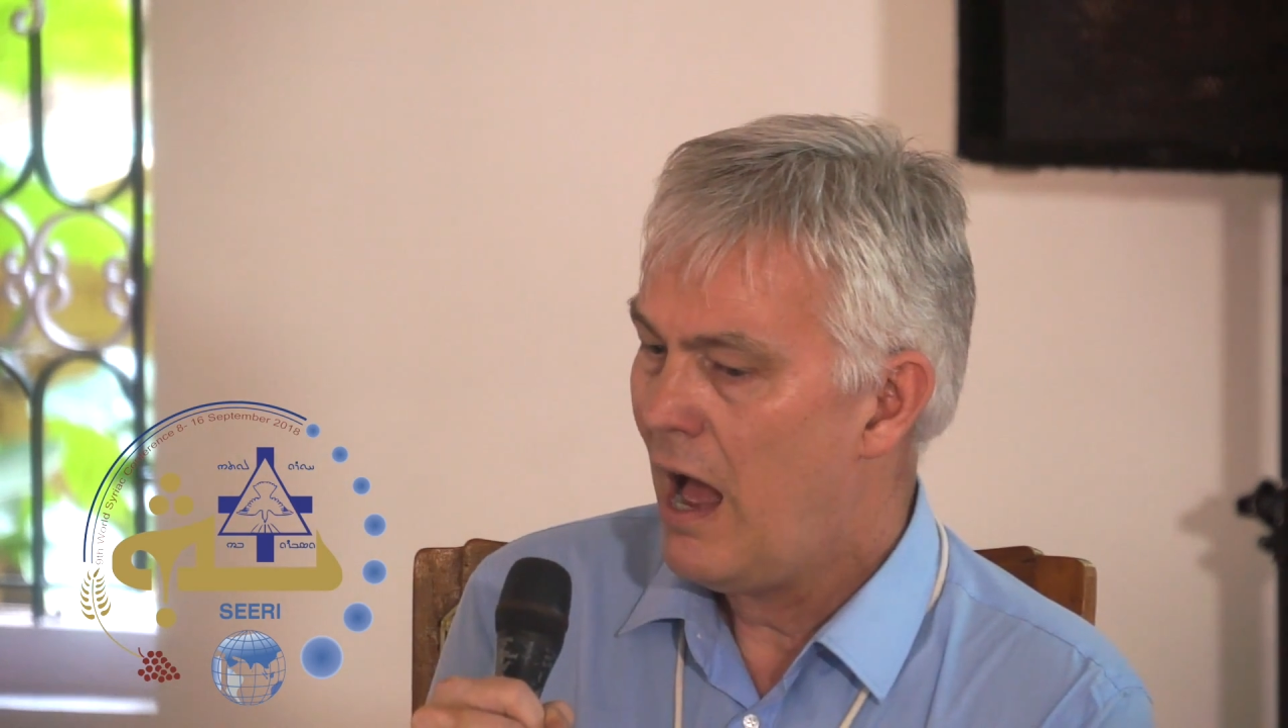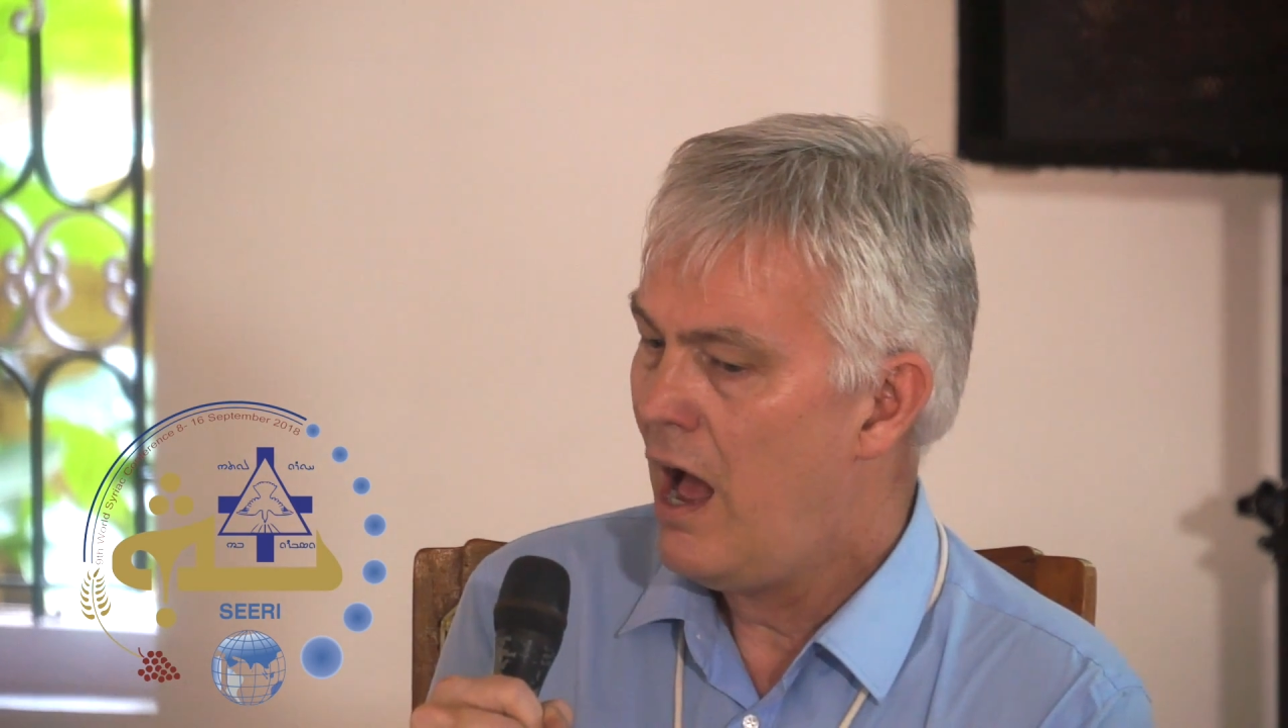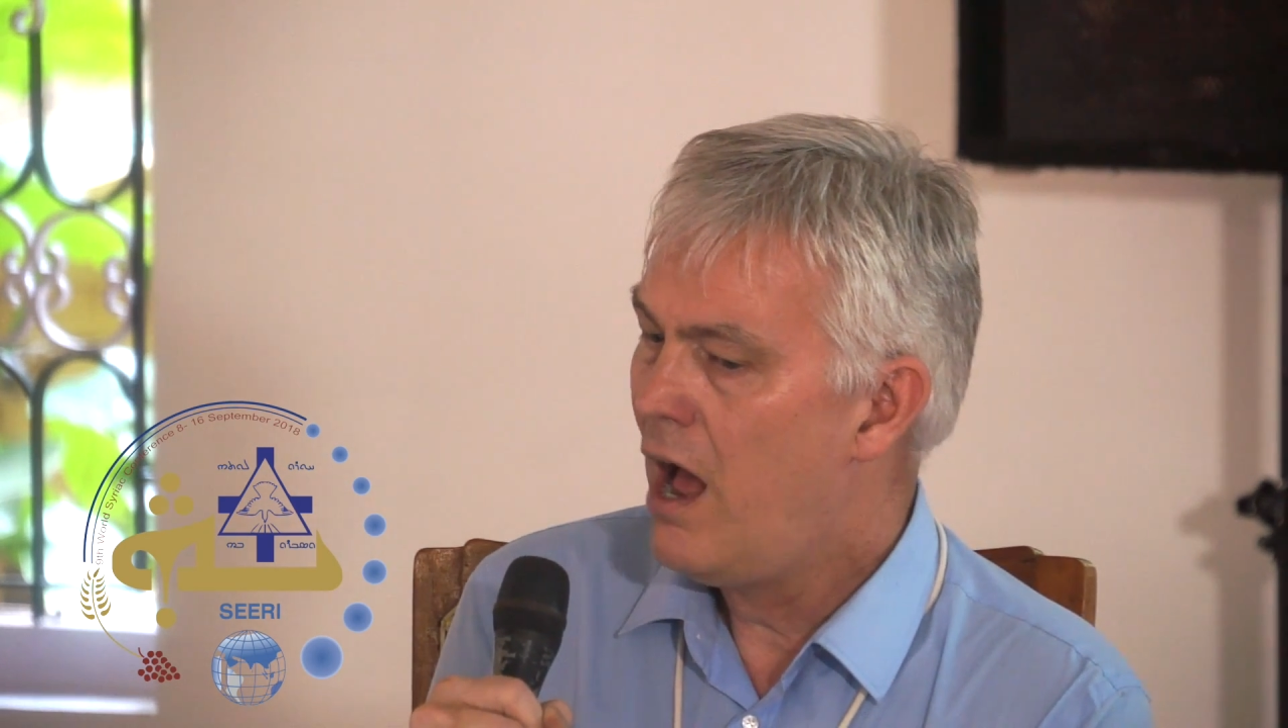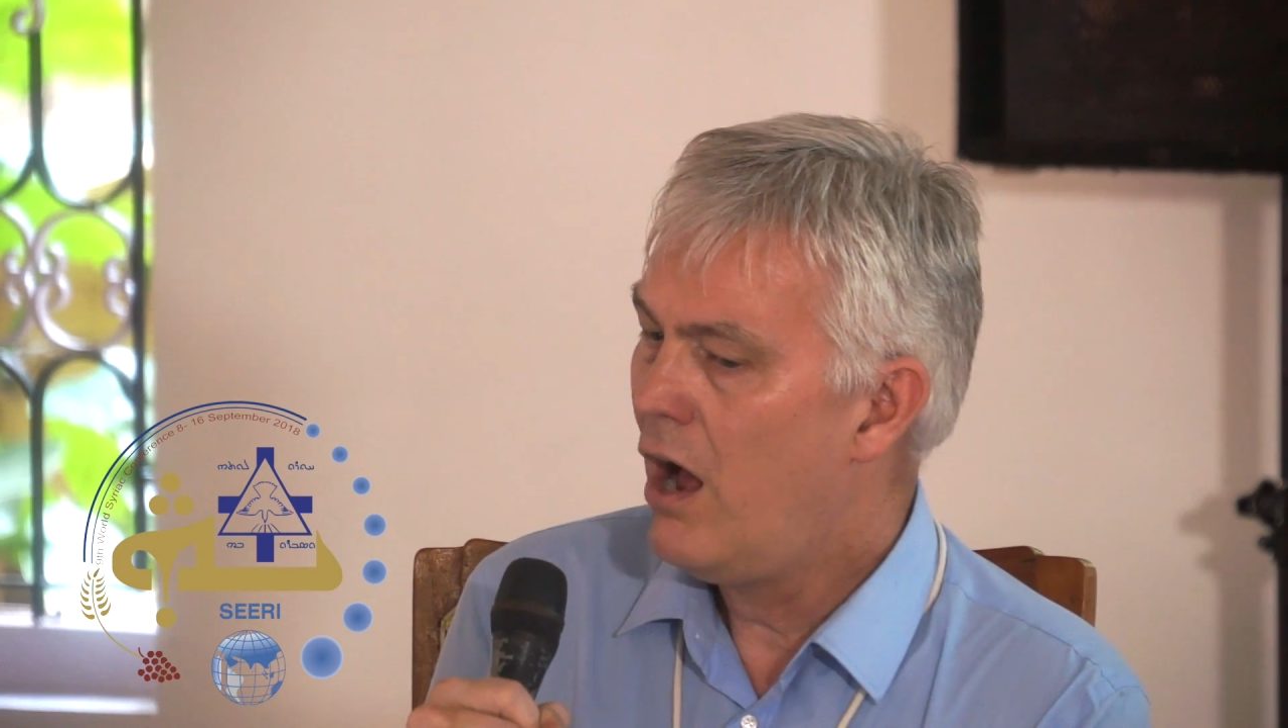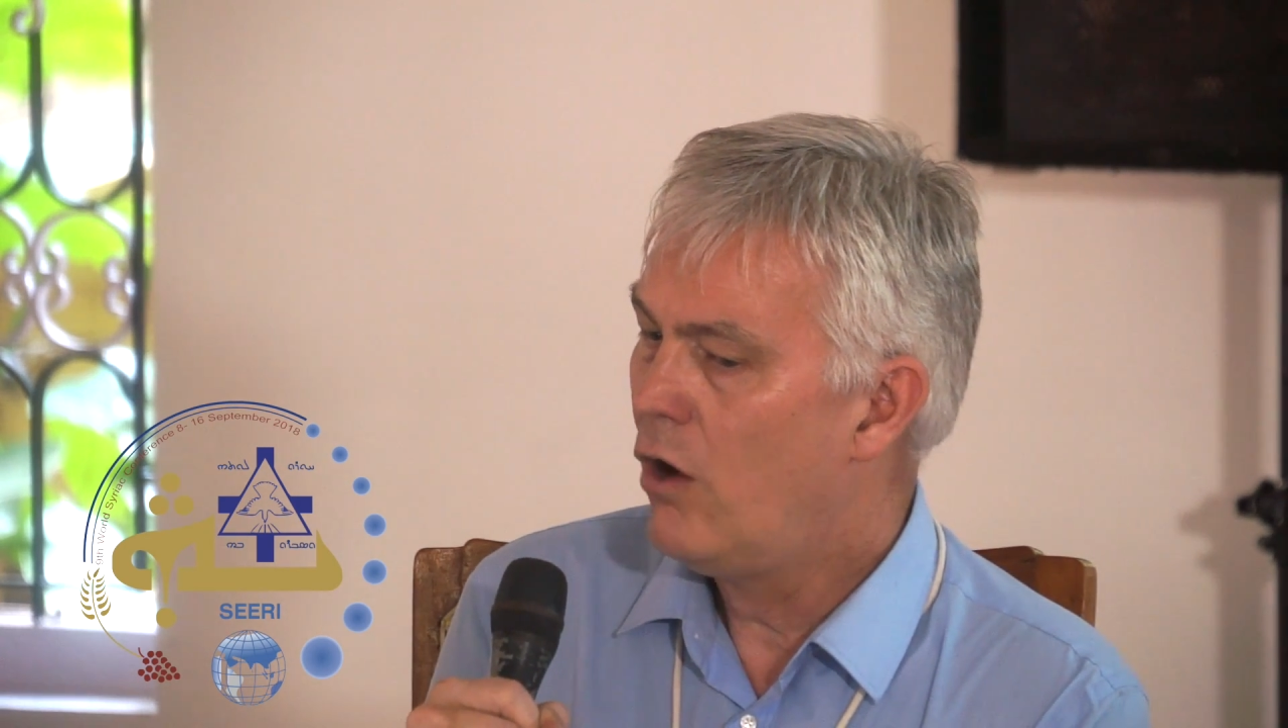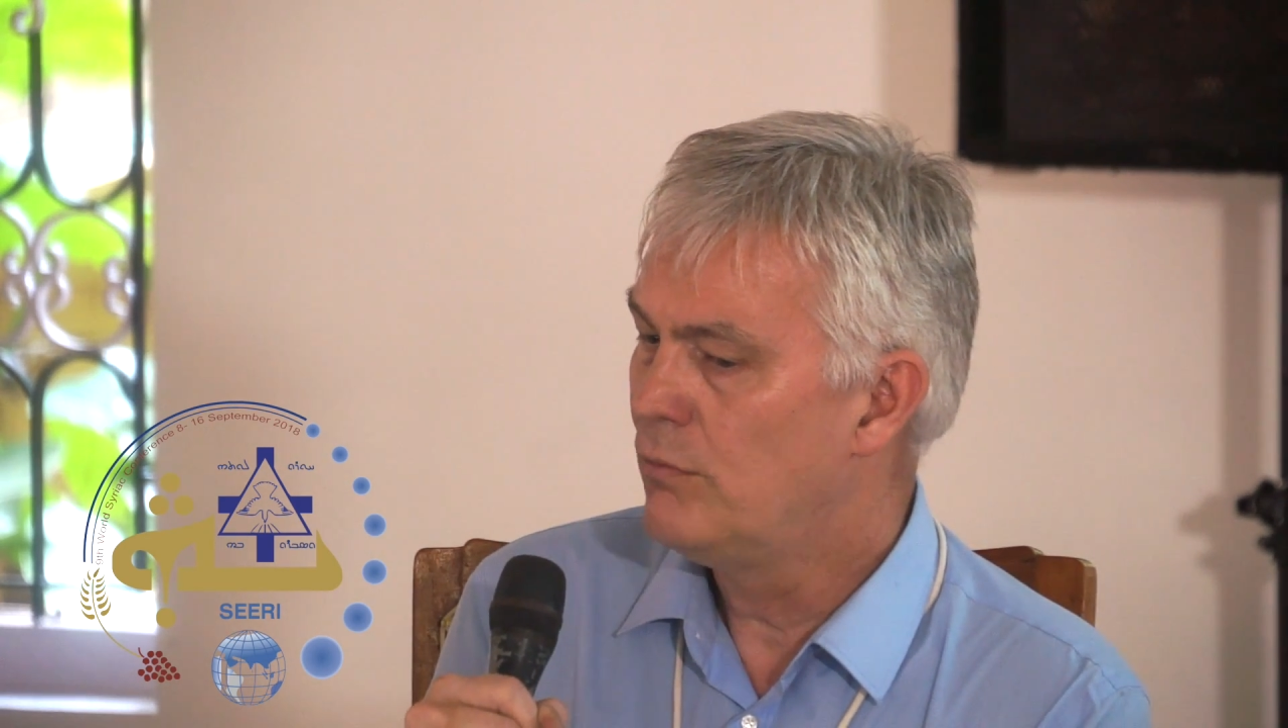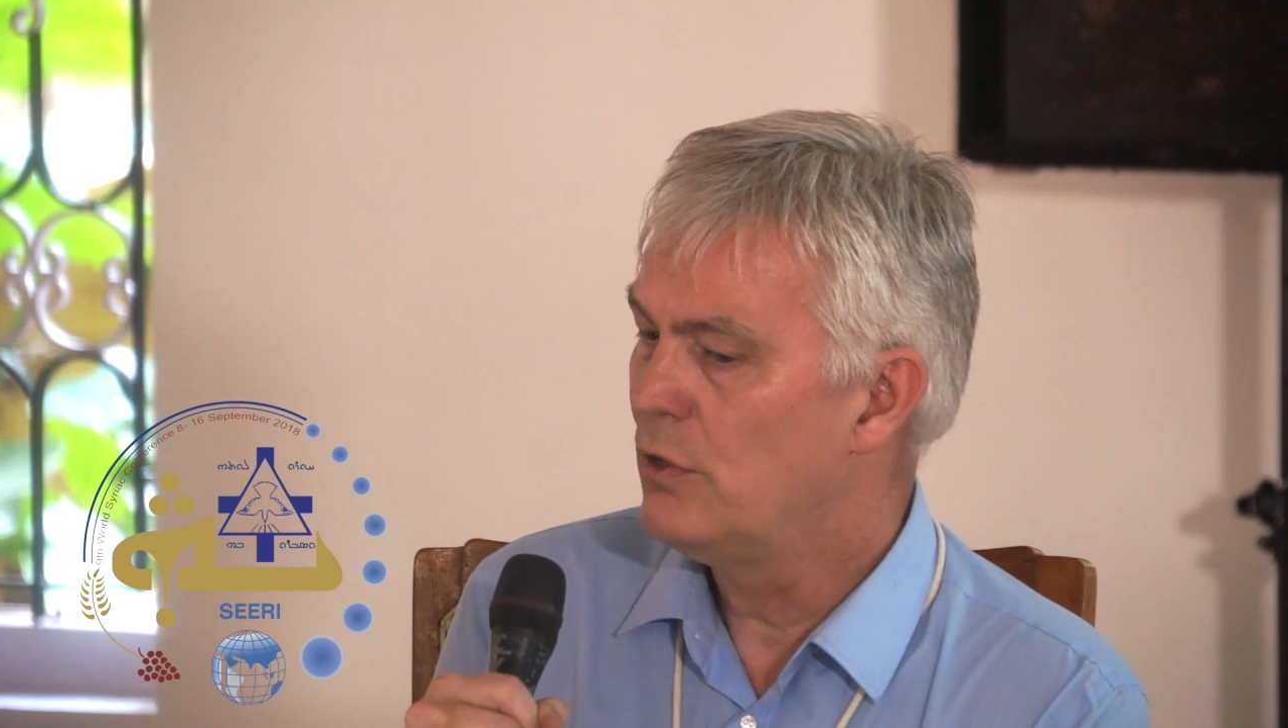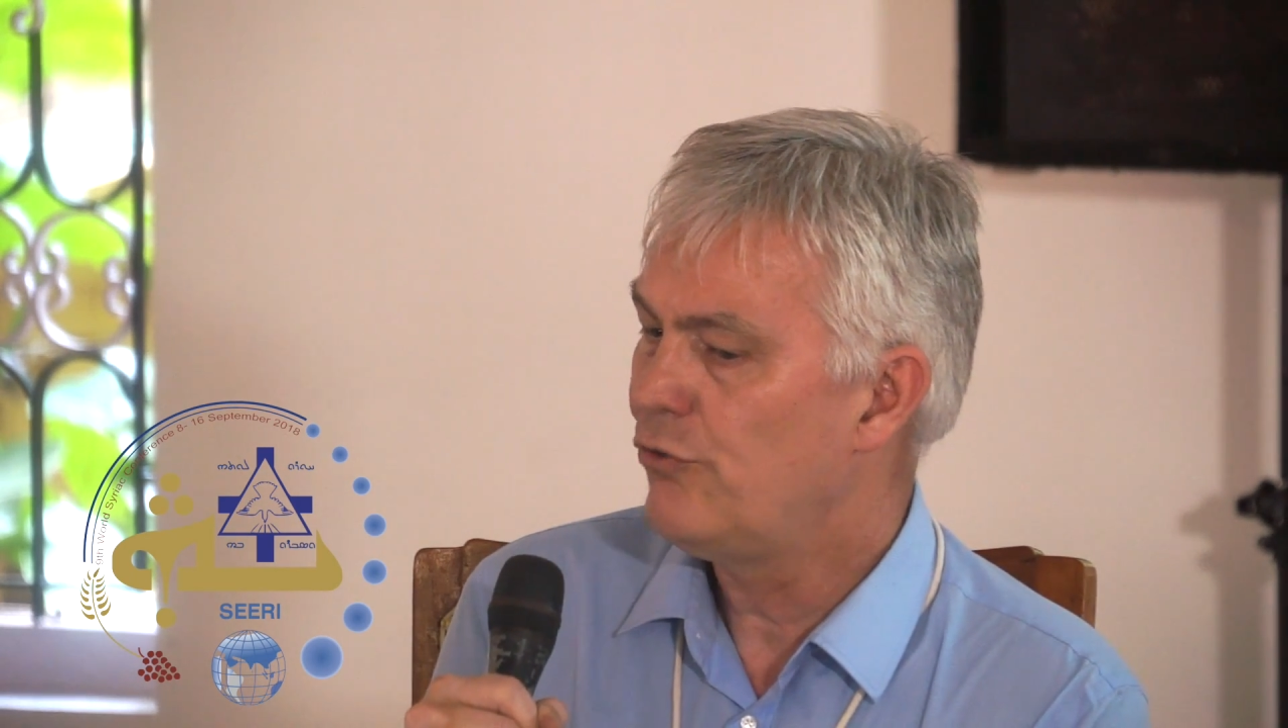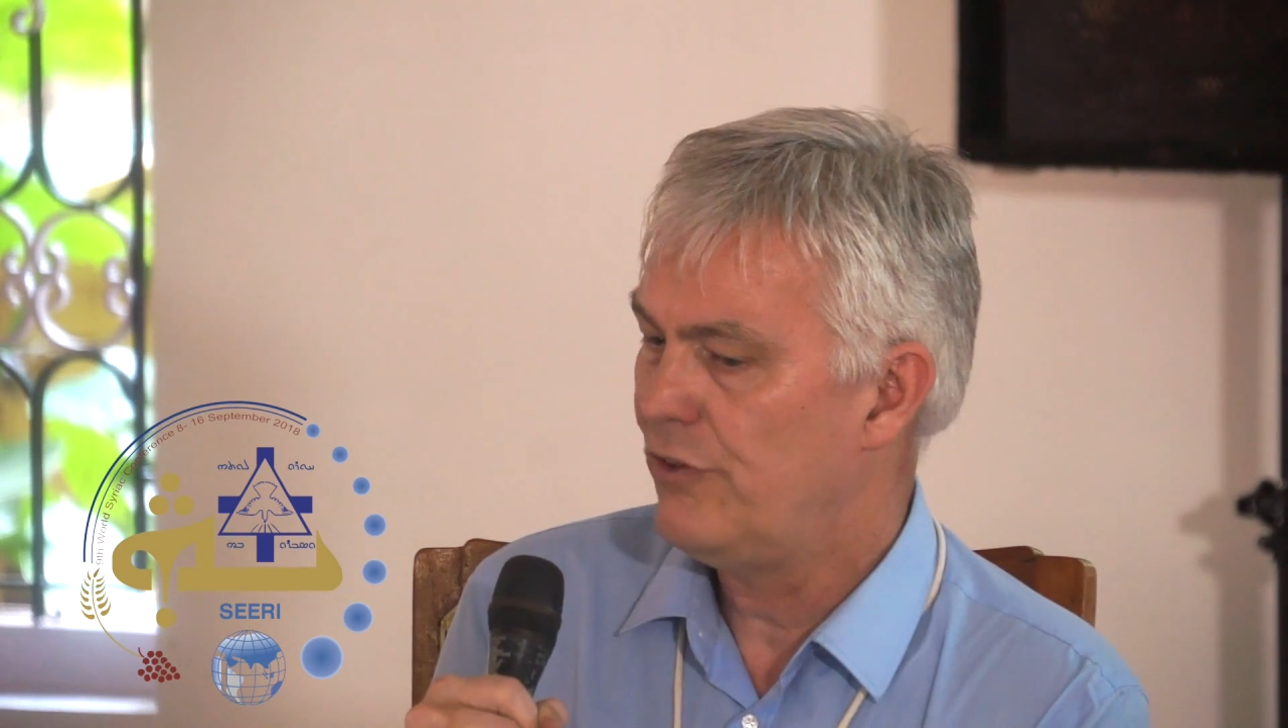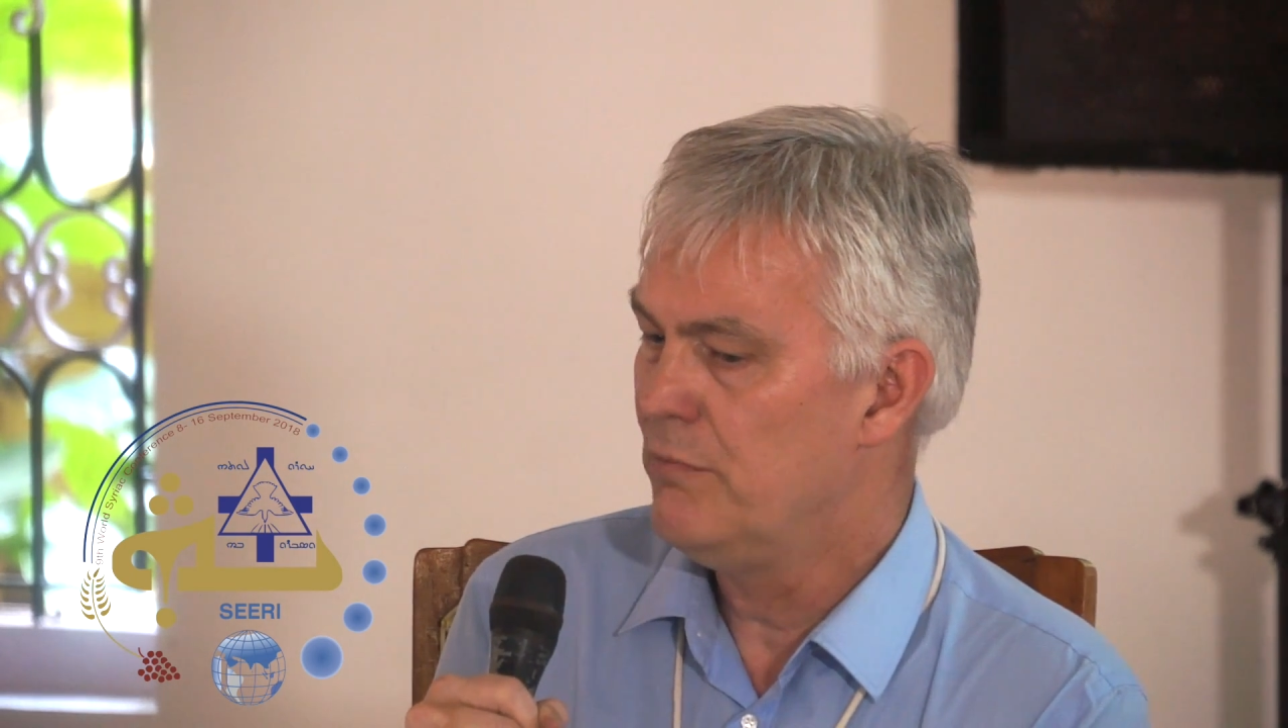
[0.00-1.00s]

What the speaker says: Almost